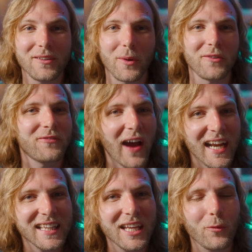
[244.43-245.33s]
Well,
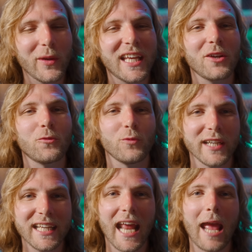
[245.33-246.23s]
finally, we can
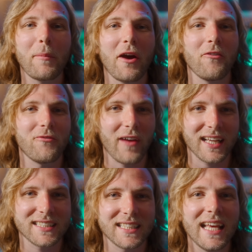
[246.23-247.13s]
rename
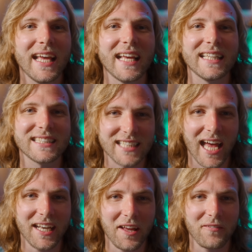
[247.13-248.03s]
effects
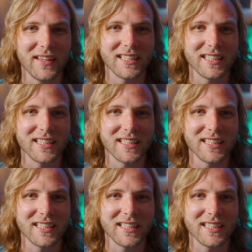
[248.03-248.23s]
inside of the